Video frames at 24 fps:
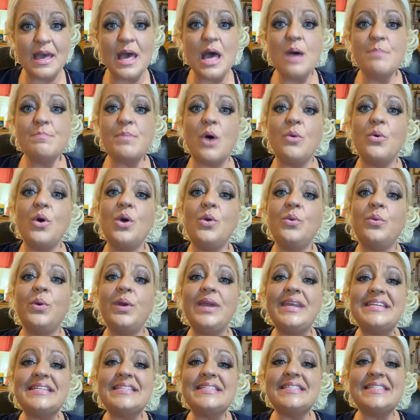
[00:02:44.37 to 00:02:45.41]
But when we
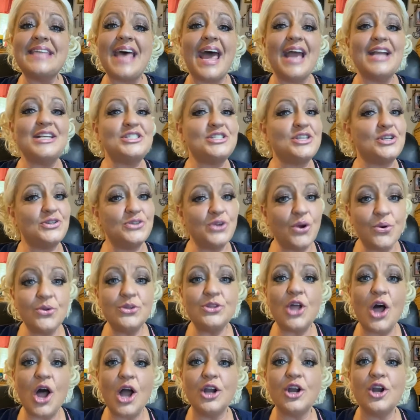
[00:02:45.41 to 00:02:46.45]
decide to no
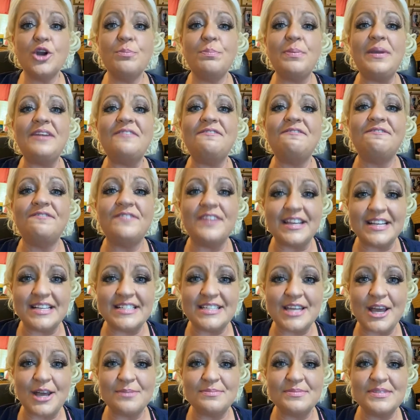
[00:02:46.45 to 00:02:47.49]
longer be
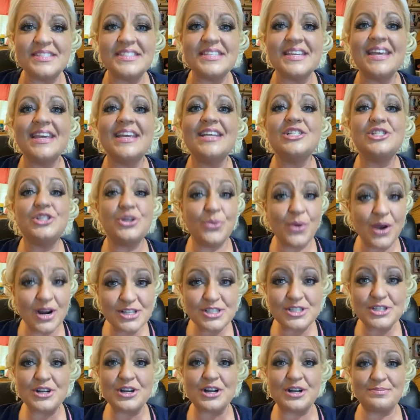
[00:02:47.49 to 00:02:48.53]
victims to our
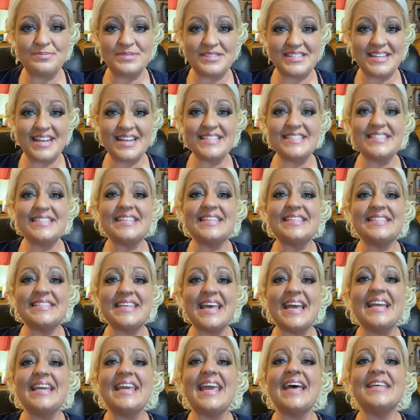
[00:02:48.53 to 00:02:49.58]
circumstances,
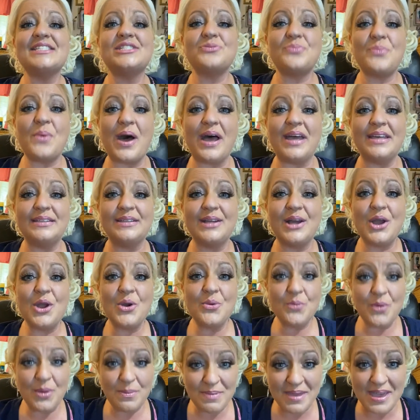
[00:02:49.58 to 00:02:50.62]
guess what?
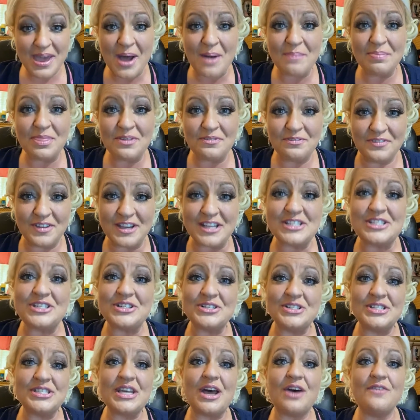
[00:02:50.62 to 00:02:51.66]
We become the
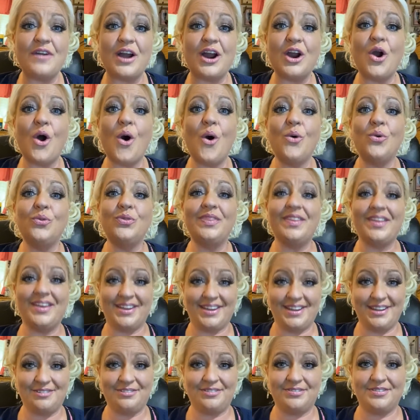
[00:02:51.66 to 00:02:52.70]
victors of our own
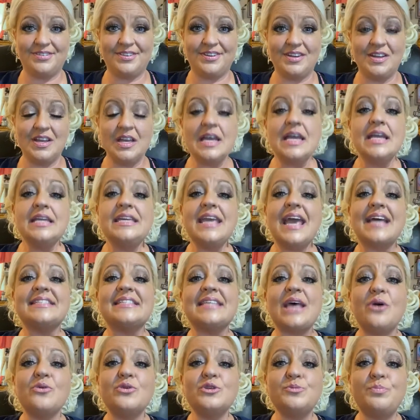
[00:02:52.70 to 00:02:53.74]
life. Yes,
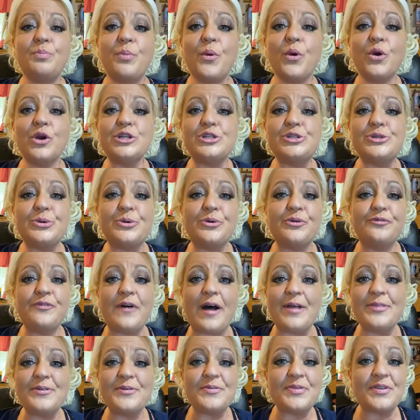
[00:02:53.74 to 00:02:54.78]
I was born to a
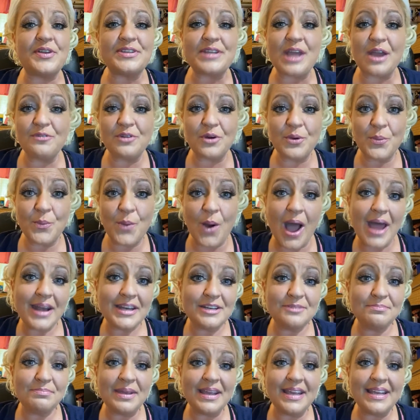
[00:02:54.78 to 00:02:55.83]
father that never
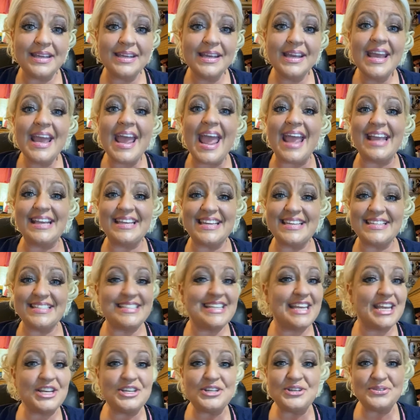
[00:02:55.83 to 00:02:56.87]
wanted me and
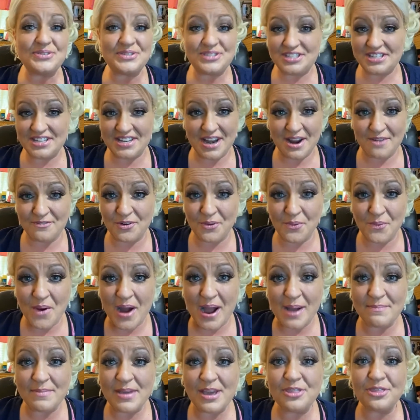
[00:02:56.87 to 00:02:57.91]
continued to never
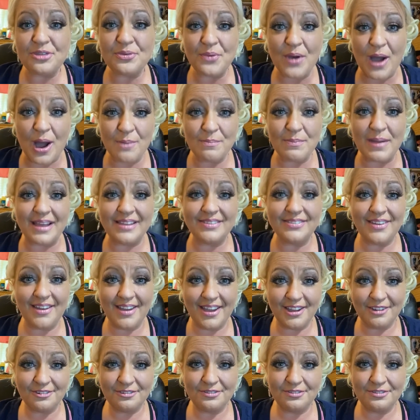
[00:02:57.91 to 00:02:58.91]
want me throughout my life.